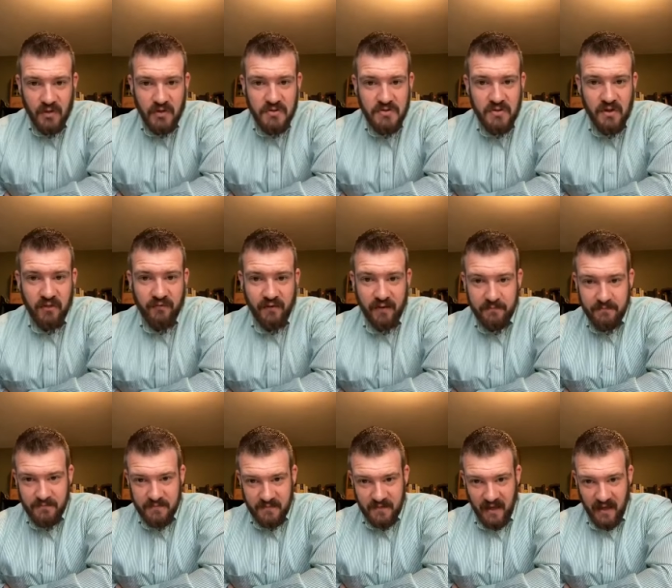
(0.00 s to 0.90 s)
so if
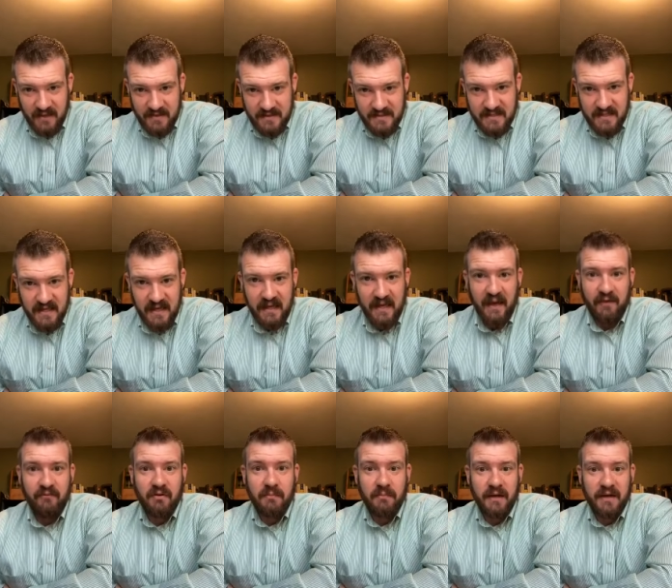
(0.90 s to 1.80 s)
I'm not seeing
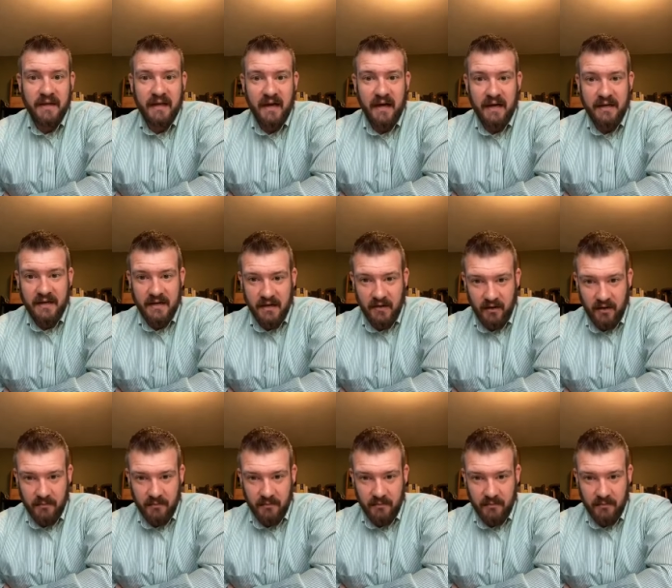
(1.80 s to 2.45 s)
everybody on here,